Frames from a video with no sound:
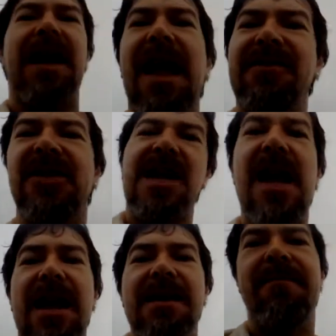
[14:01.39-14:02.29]
But I have to
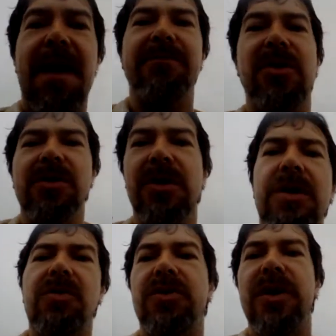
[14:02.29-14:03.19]
say, I'm
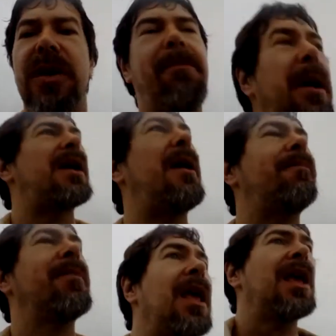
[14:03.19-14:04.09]
doing good with drinking pop.